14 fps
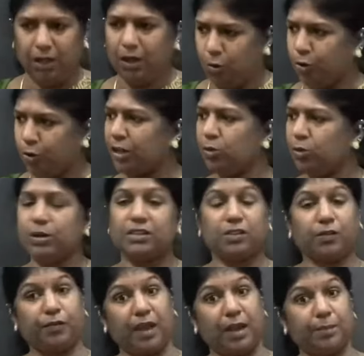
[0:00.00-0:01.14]
Urayur is a
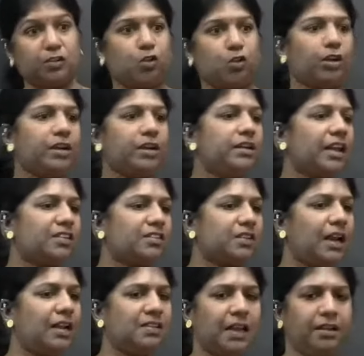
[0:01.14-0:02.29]
famous cotton
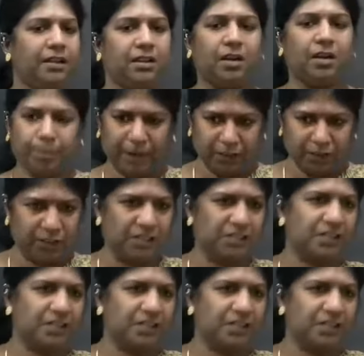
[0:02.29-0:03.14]
textile center, mentions